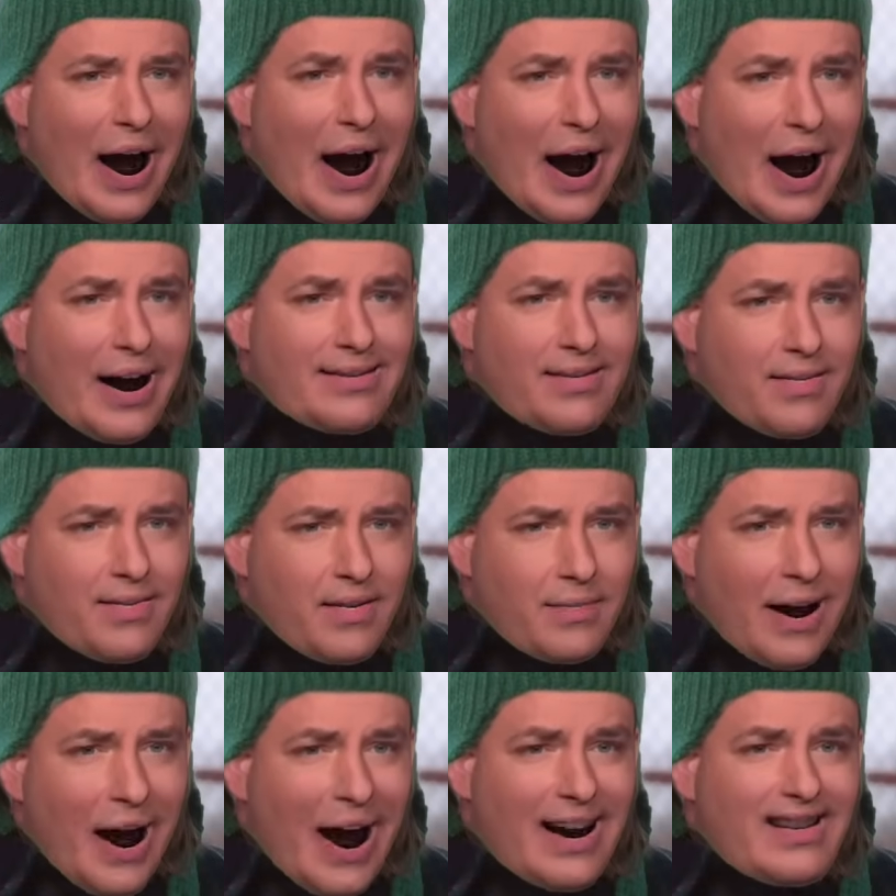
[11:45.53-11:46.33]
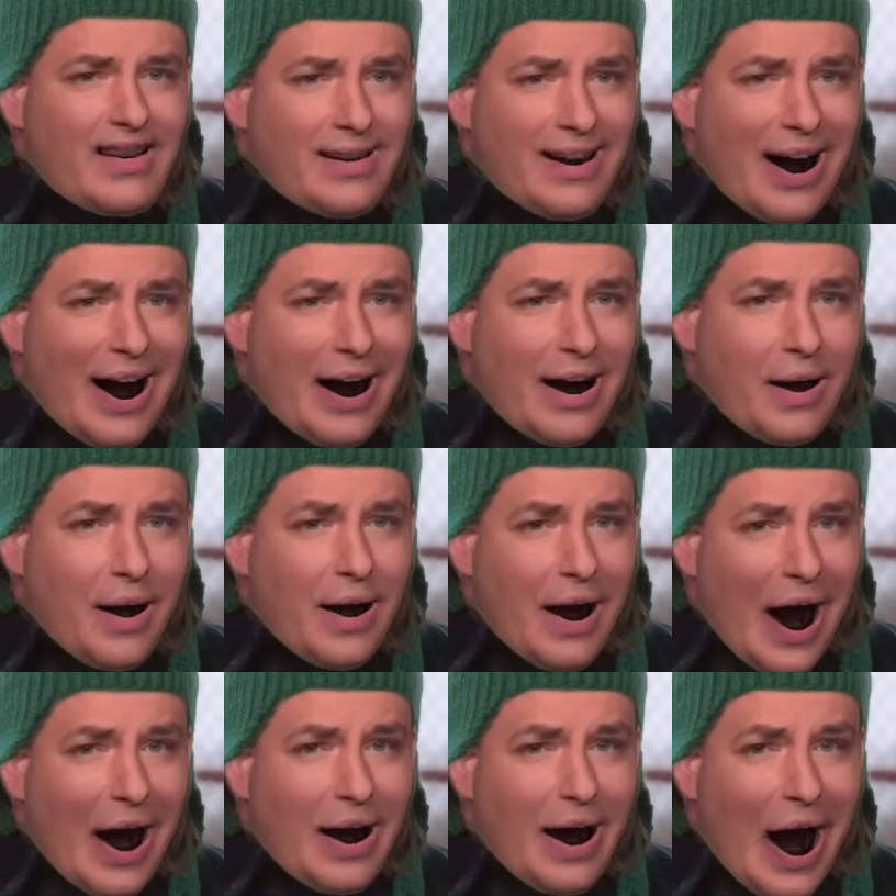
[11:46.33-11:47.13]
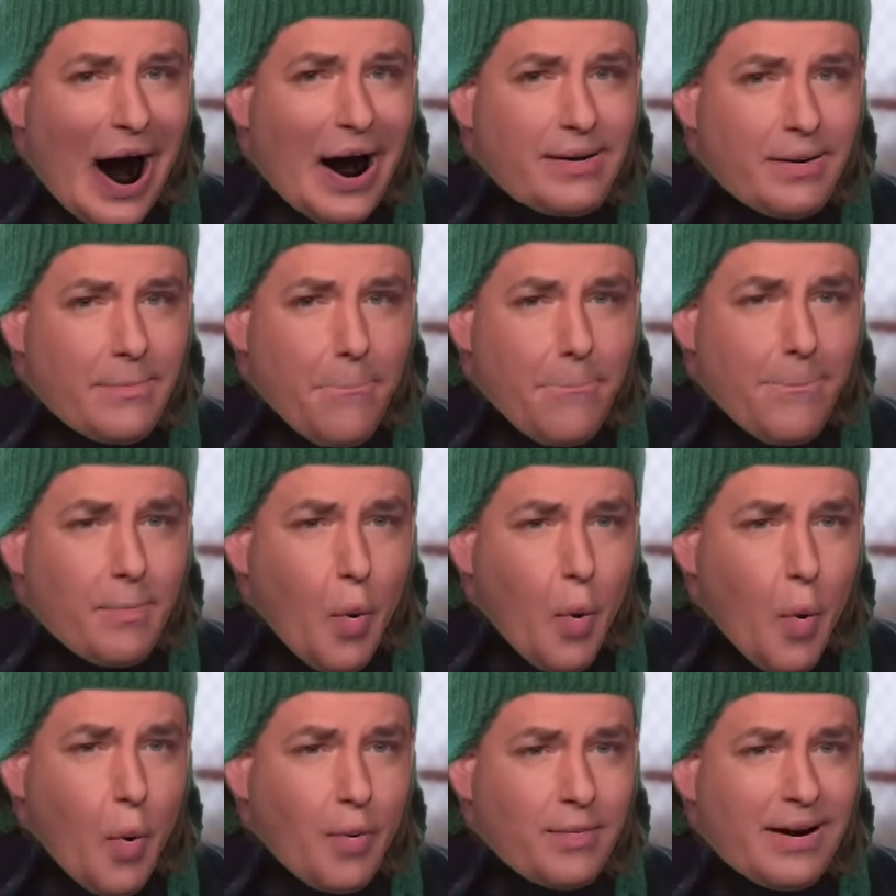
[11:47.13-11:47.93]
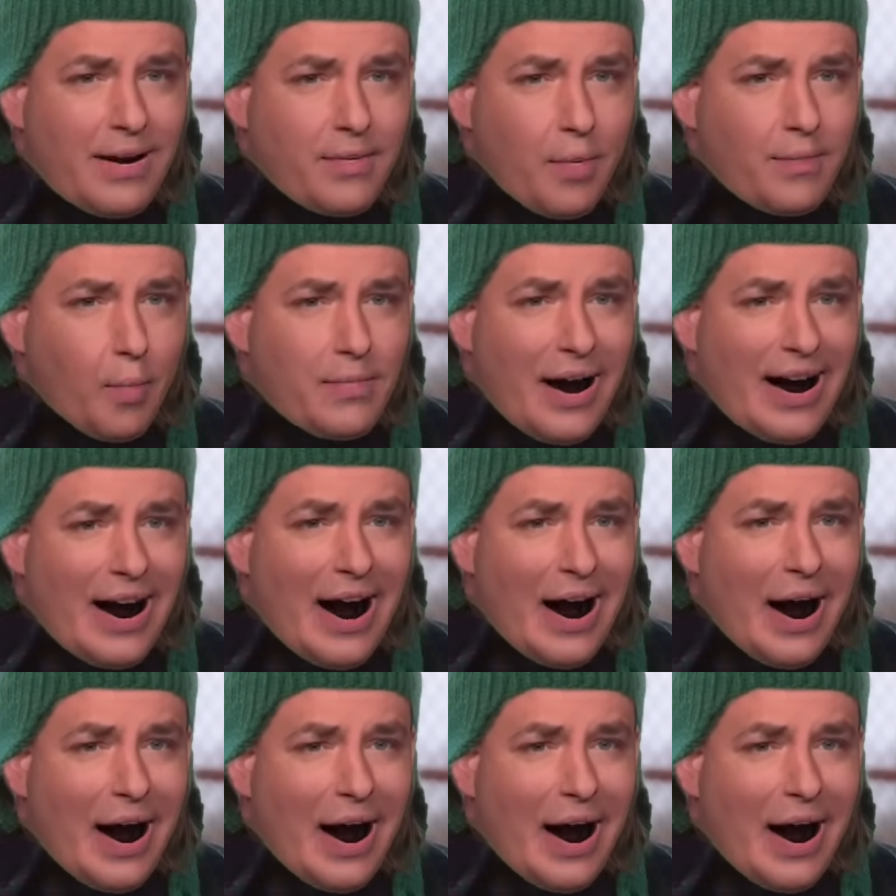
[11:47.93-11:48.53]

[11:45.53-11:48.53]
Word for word: I just touched it and, and the pole is really